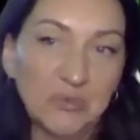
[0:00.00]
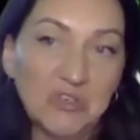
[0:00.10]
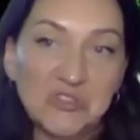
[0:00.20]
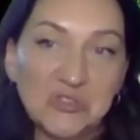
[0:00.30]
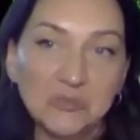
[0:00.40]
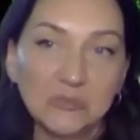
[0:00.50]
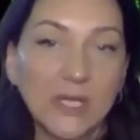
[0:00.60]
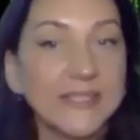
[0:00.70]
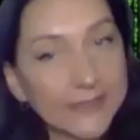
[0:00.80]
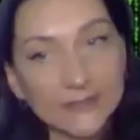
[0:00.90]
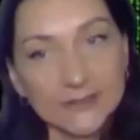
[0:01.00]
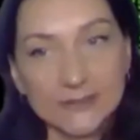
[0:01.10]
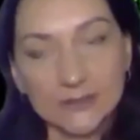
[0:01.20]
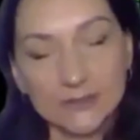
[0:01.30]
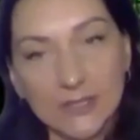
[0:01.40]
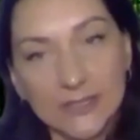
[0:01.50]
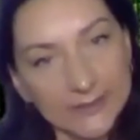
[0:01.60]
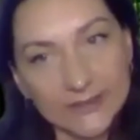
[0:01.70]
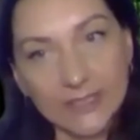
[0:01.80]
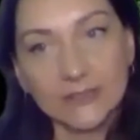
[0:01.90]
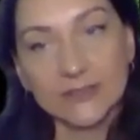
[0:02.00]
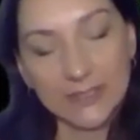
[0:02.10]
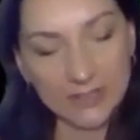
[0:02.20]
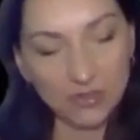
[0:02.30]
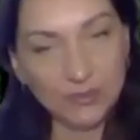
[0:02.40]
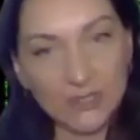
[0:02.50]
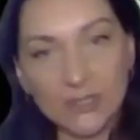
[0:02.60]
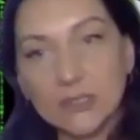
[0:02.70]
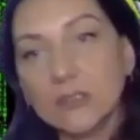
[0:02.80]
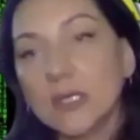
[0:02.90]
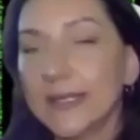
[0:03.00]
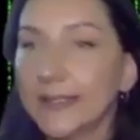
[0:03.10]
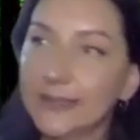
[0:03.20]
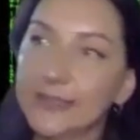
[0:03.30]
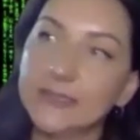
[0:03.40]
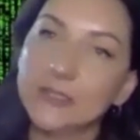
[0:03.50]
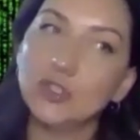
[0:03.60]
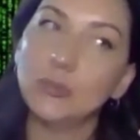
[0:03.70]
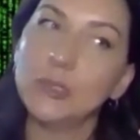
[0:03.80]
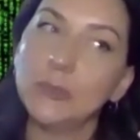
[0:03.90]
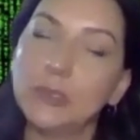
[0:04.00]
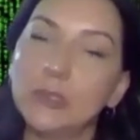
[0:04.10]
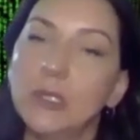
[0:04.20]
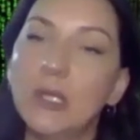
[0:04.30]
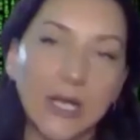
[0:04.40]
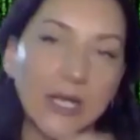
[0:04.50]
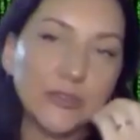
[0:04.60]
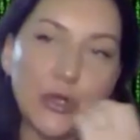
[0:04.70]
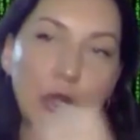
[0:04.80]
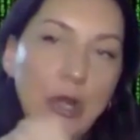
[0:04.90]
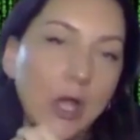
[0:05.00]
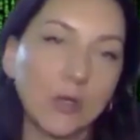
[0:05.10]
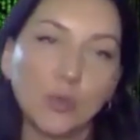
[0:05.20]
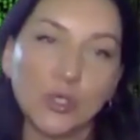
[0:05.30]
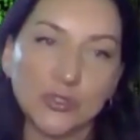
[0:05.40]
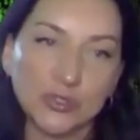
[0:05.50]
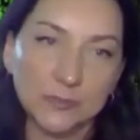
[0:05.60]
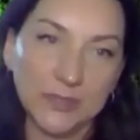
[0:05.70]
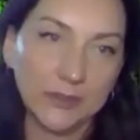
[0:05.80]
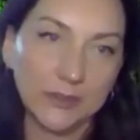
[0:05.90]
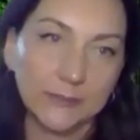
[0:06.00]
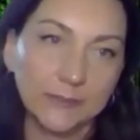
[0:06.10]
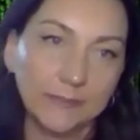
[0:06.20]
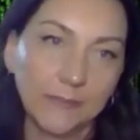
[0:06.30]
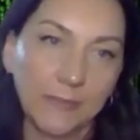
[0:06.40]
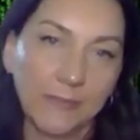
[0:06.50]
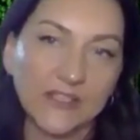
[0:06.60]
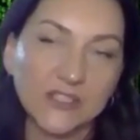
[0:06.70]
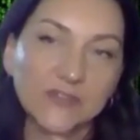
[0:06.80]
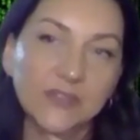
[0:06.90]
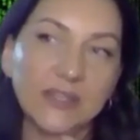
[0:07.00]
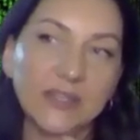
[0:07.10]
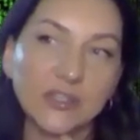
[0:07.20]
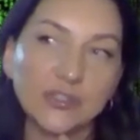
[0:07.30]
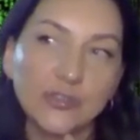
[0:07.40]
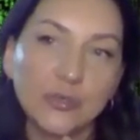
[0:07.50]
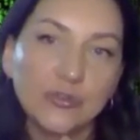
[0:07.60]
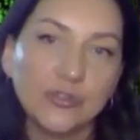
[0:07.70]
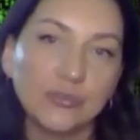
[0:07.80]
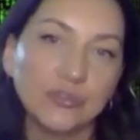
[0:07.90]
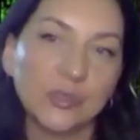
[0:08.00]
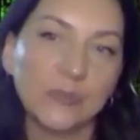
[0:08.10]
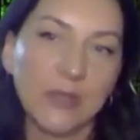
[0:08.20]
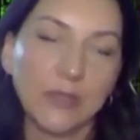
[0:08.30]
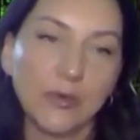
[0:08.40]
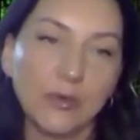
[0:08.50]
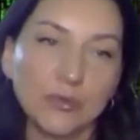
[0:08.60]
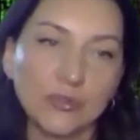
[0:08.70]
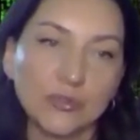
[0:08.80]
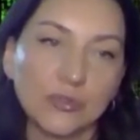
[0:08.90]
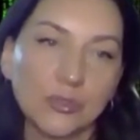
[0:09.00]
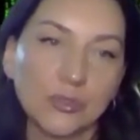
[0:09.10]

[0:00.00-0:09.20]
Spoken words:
I don't want to. I text. I can text. I can read. I can listen to people. I do not want to speak. I just feel like there's no juice in my throat.